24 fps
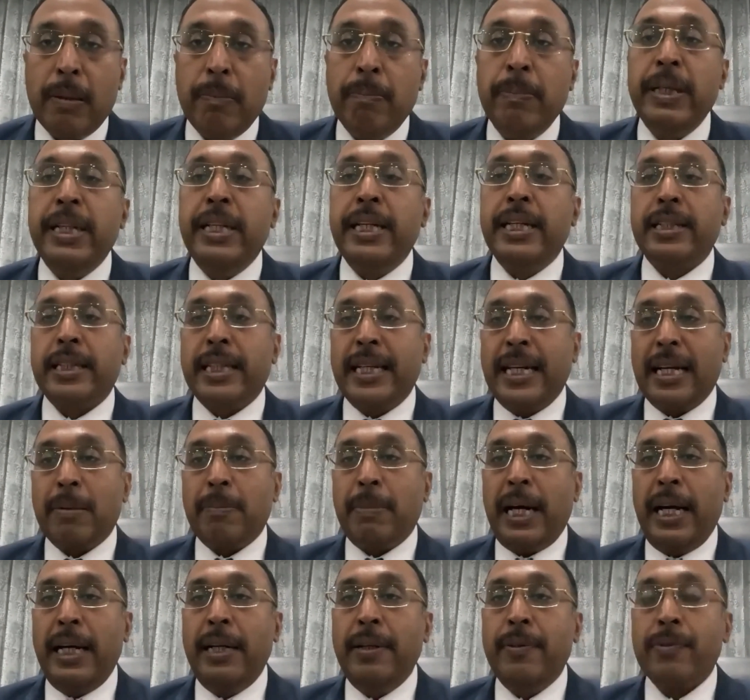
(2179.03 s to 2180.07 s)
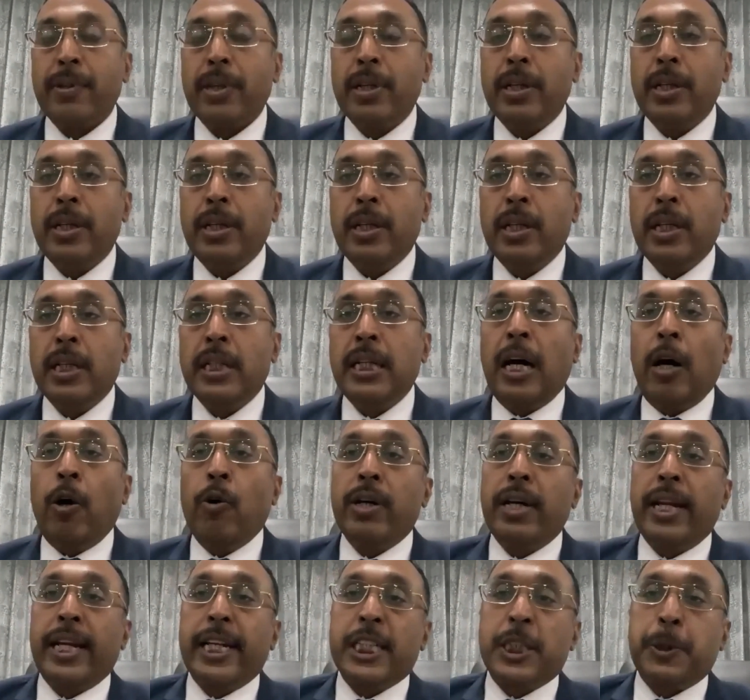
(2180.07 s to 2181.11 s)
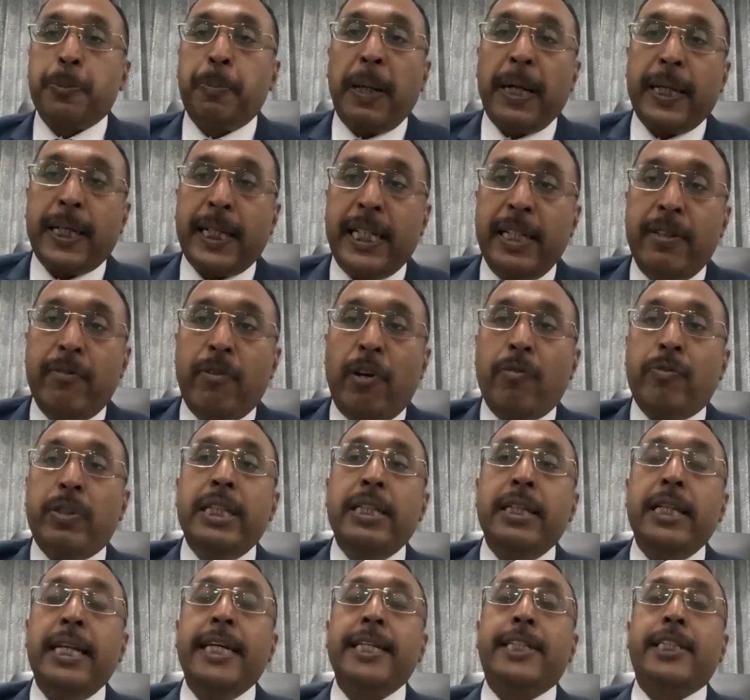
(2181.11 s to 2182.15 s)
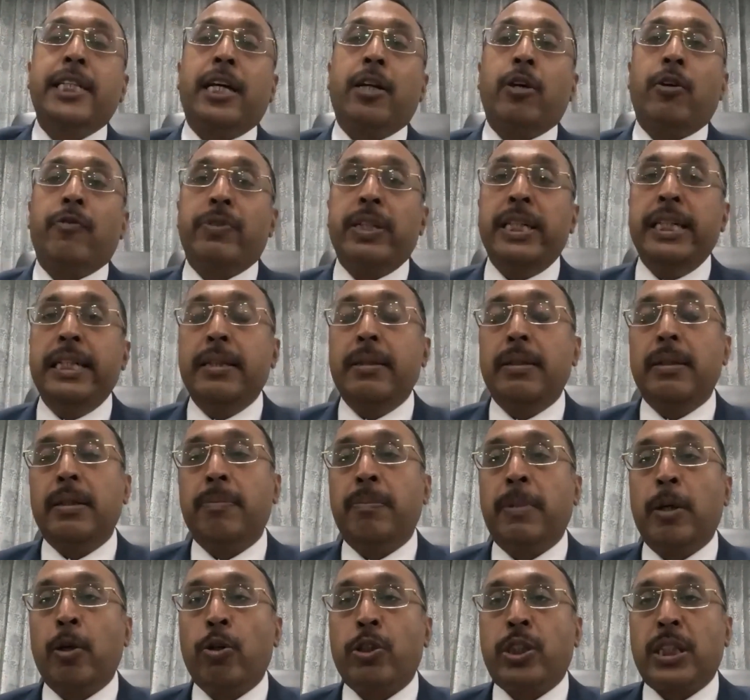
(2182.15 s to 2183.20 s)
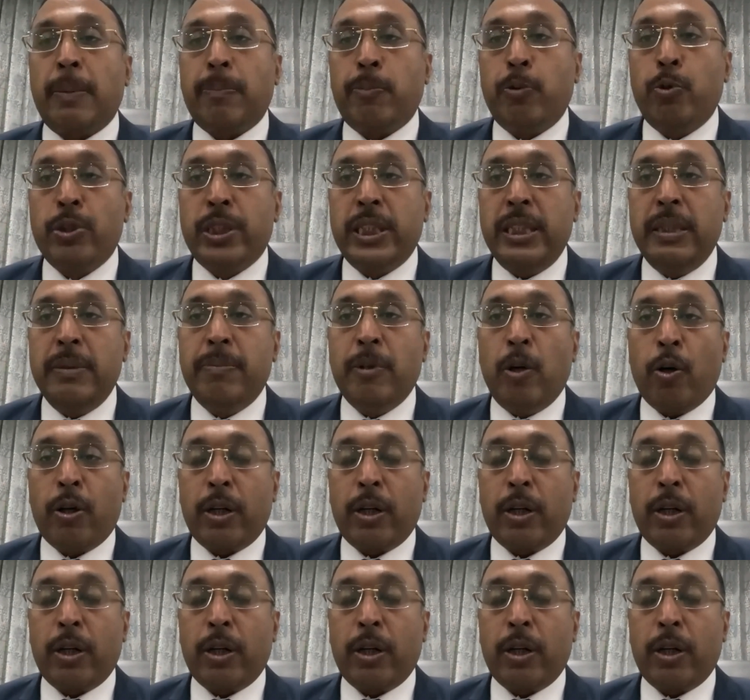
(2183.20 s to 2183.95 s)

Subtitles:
Meaning thereby, now irrespective of the nature of the Manoj Kapoor ji